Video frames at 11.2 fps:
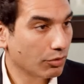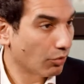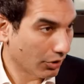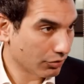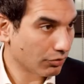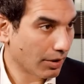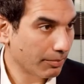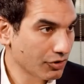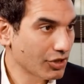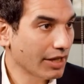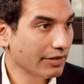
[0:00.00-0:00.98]
we want to
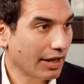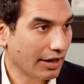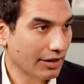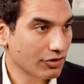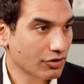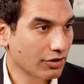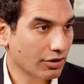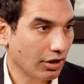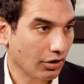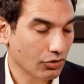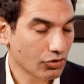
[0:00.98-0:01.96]
represent that as
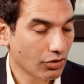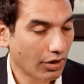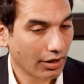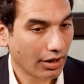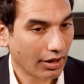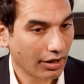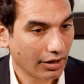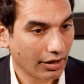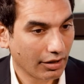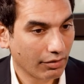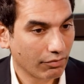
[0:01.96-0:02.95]
Tullow. So I, I
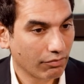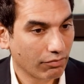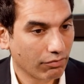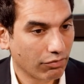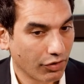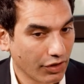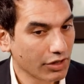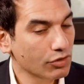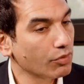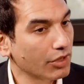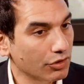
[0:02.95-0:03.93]
the
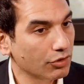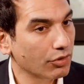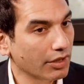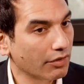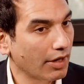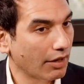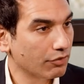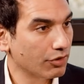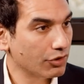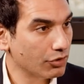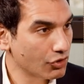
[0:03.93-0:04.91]
things we're doing around
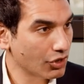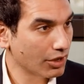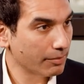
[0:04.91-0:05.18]
reducing